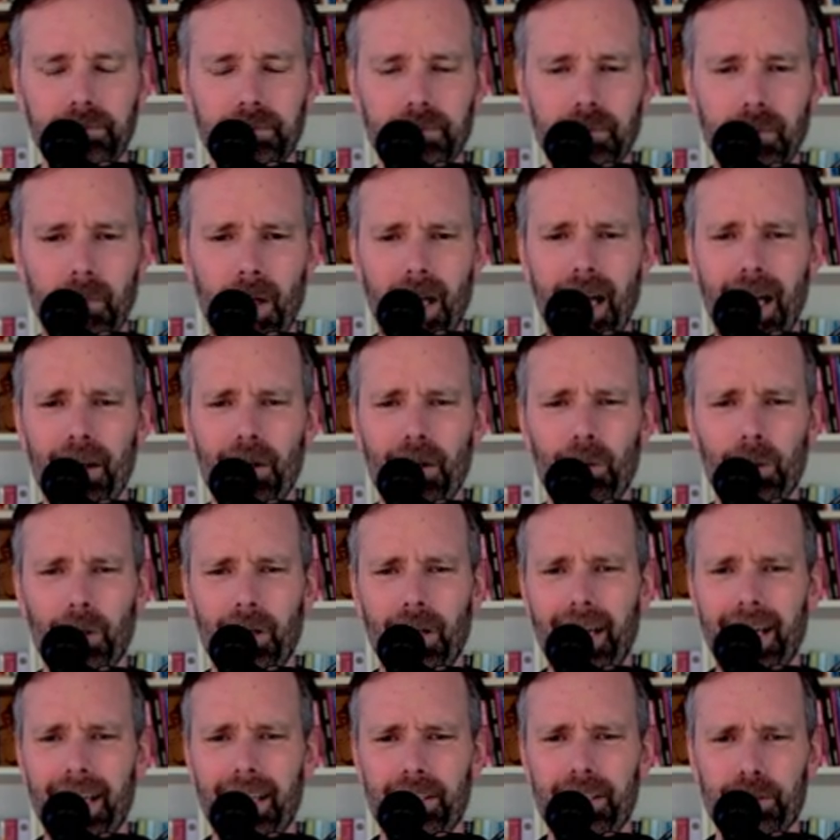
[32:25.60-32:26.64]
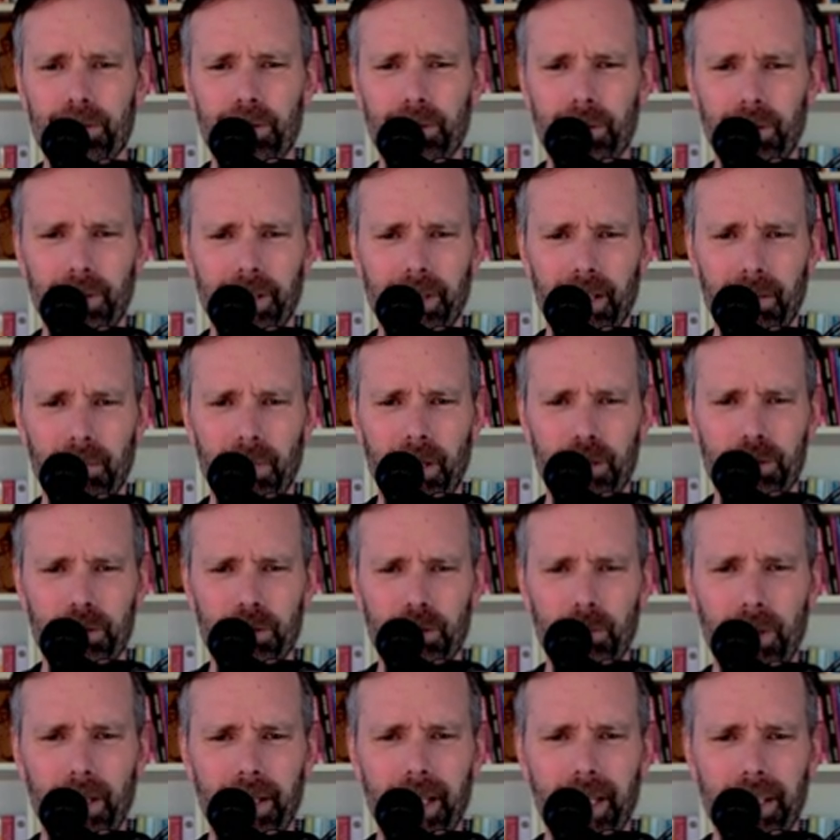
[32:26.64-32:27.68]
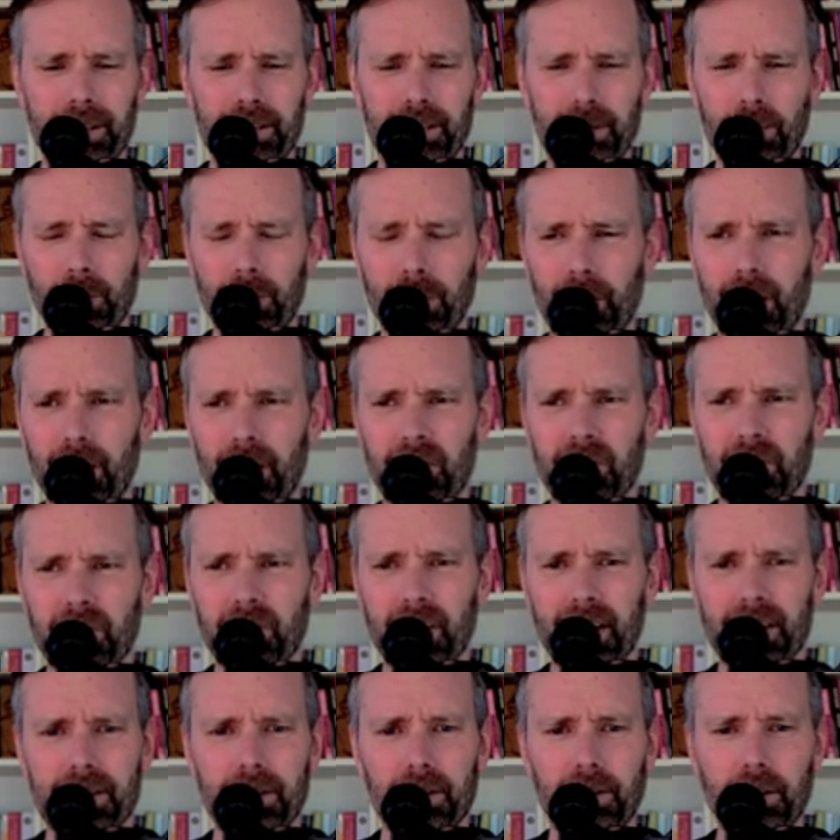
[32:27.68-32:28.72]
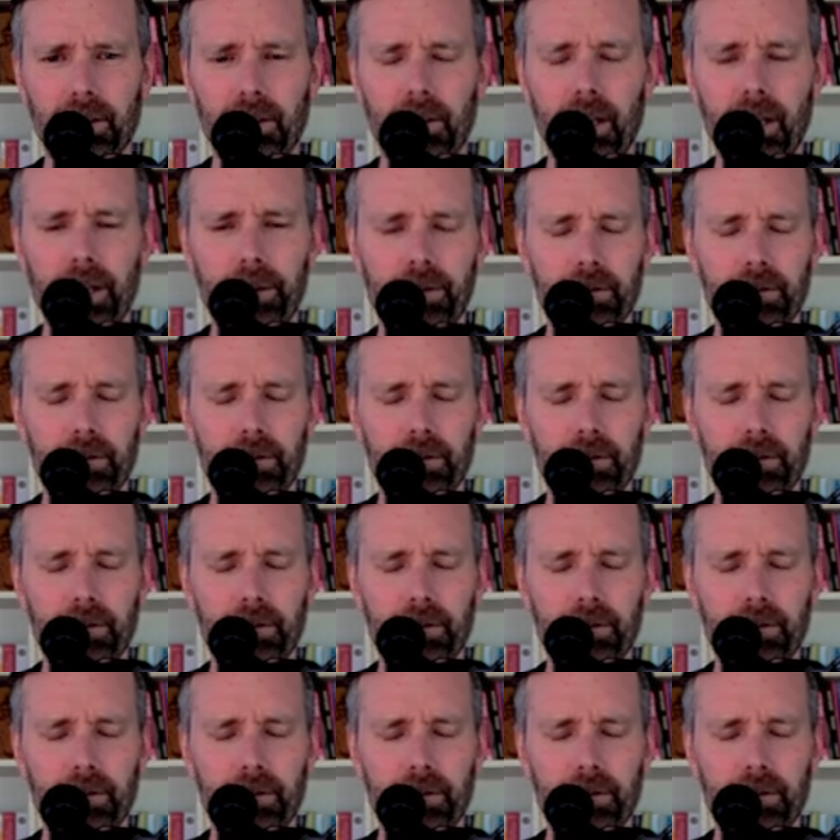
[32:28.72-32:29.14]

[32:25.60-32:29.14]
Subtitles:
I don't know what her hands are doing there. I'm not sure why that's going on. That's a little odd.